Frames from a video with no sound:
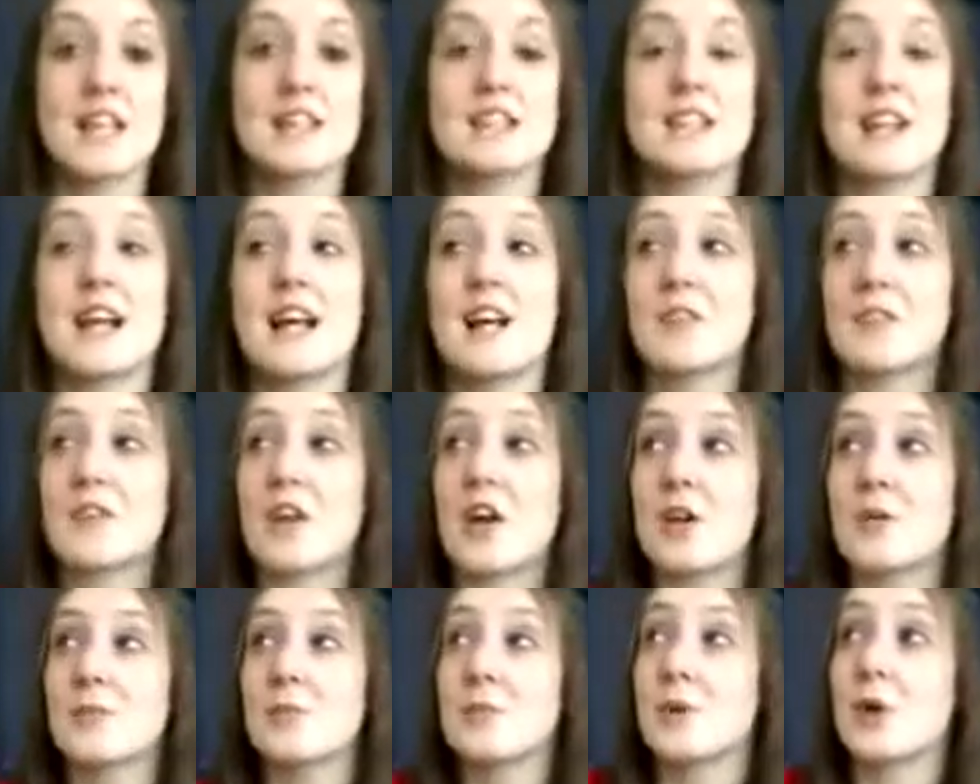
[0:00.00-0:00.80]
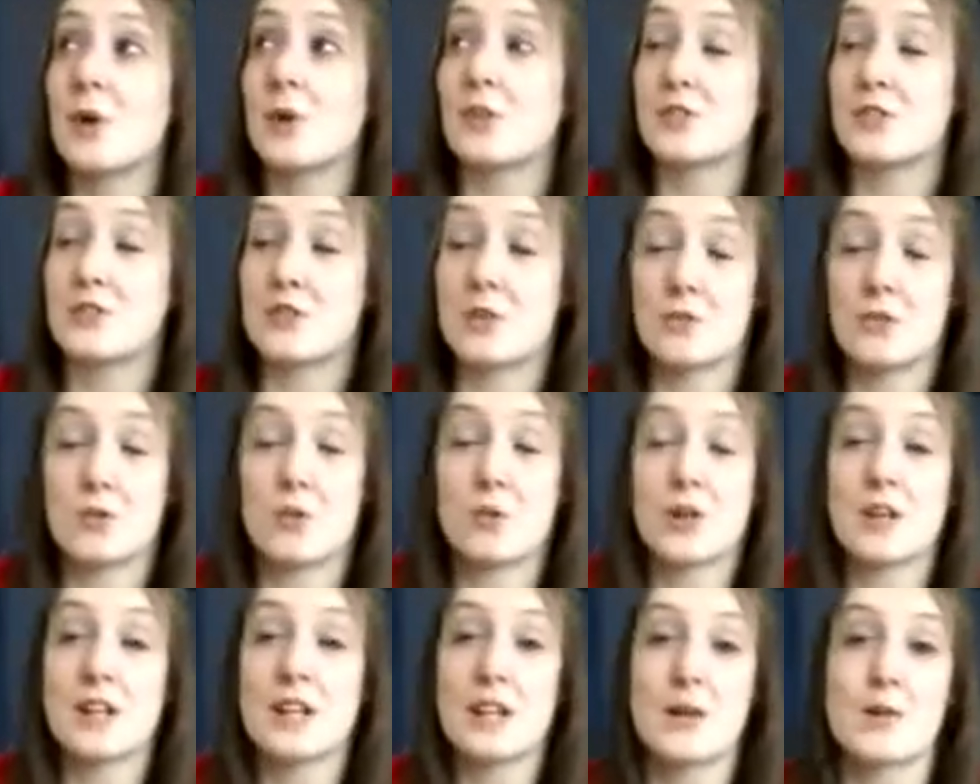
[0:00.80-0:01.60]
that's that. I'm going to stop
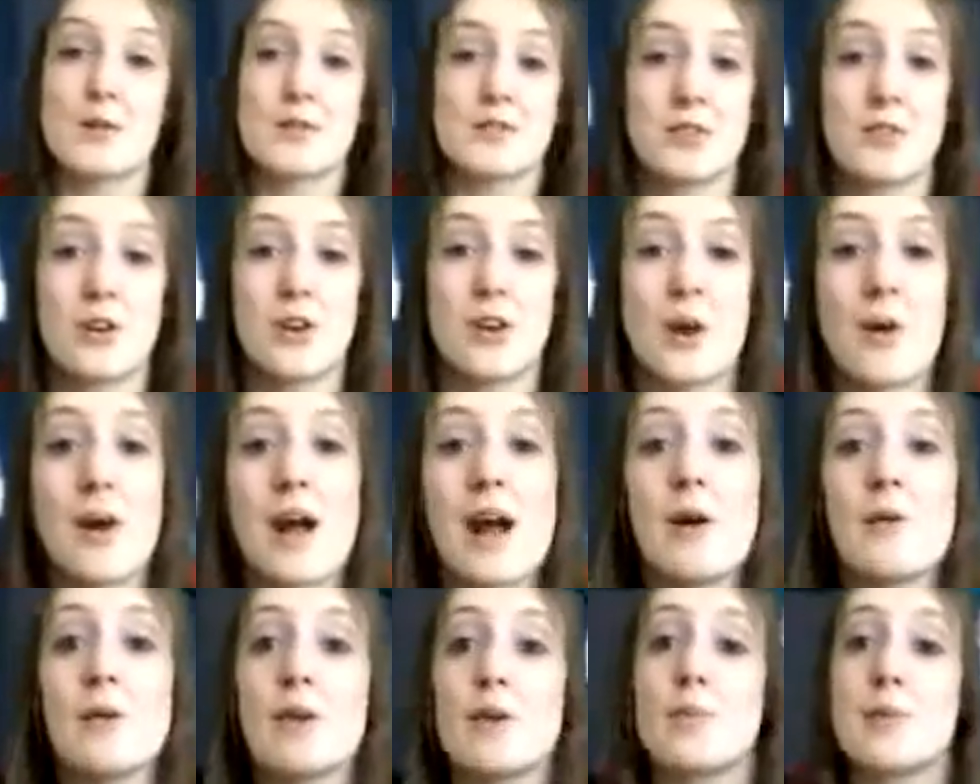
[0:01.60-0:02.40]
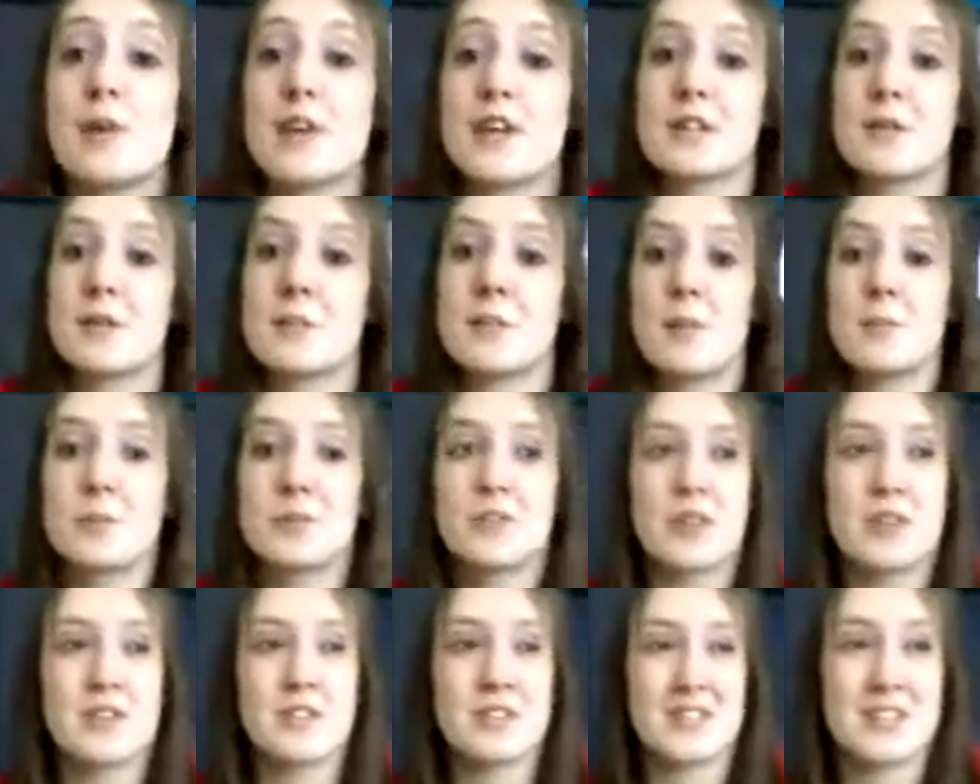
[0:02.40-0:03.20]
talking now because I've got to go out in a bit because my
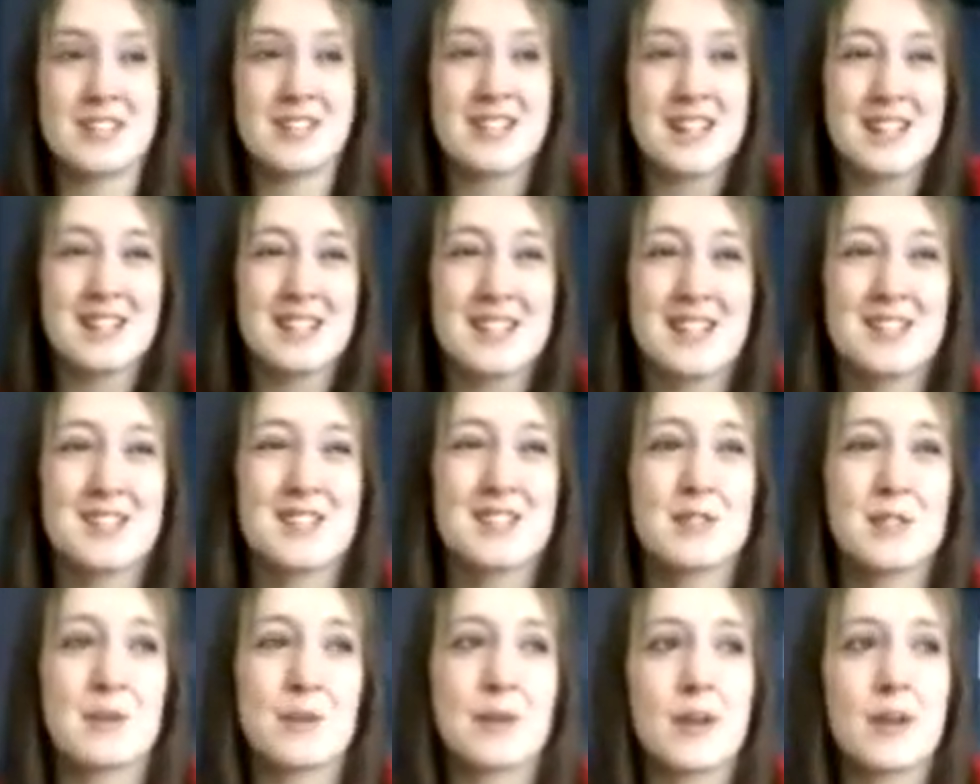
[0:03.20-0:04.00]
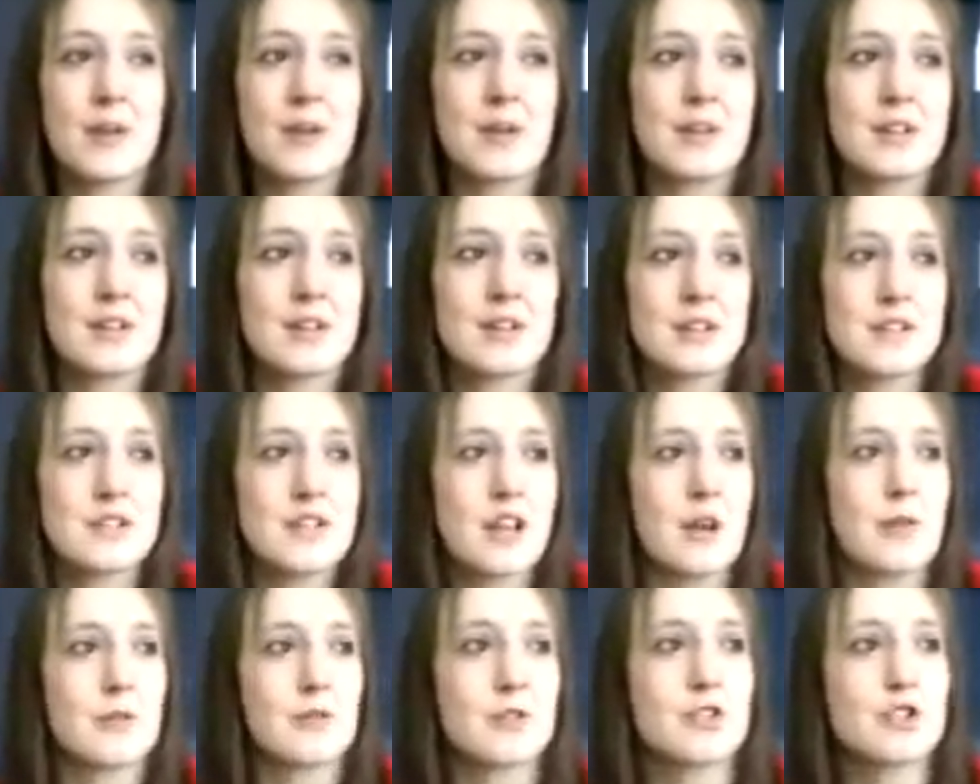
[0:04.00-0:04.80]
mum's going to the dentist, so I'm going in
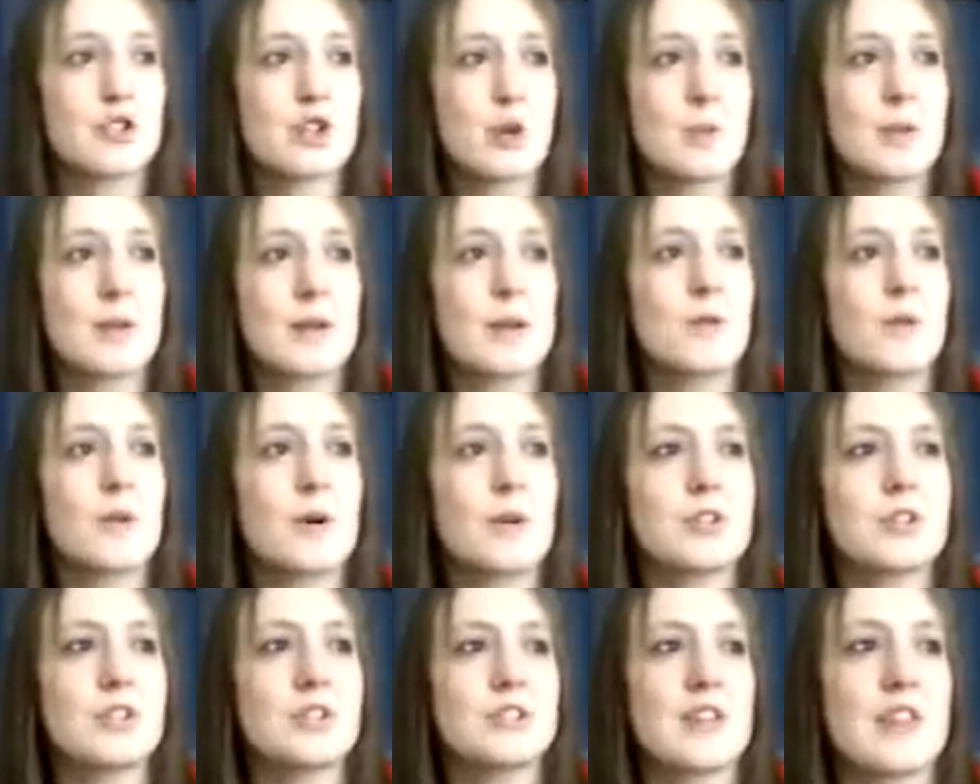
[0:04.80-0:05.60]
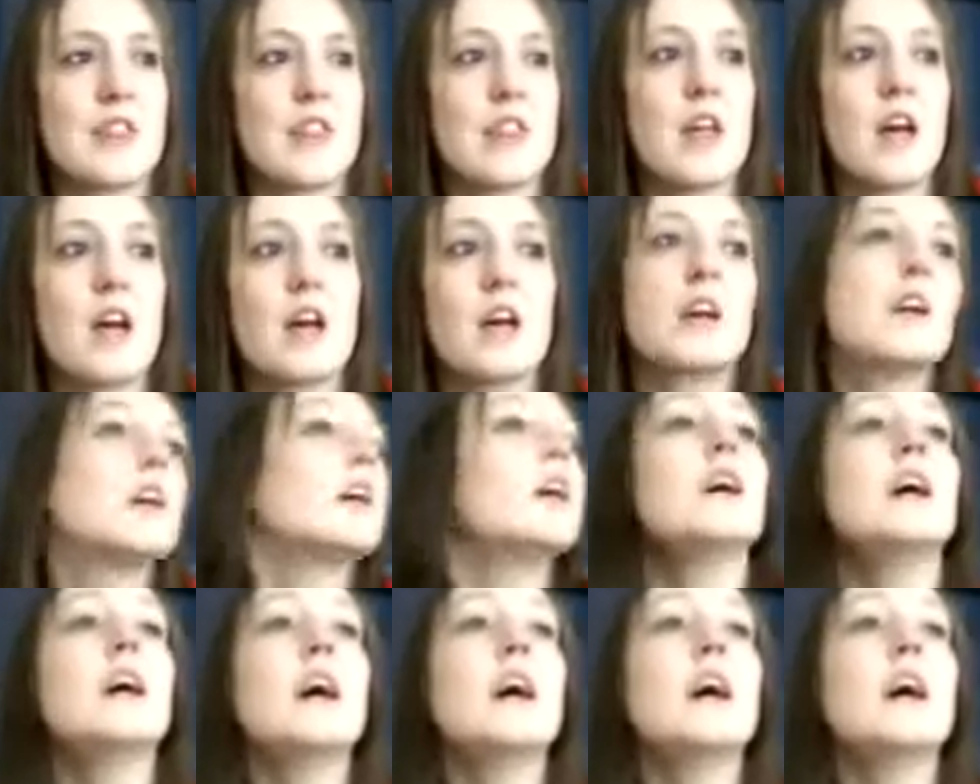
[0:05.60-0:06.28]
town shopping while she's in there.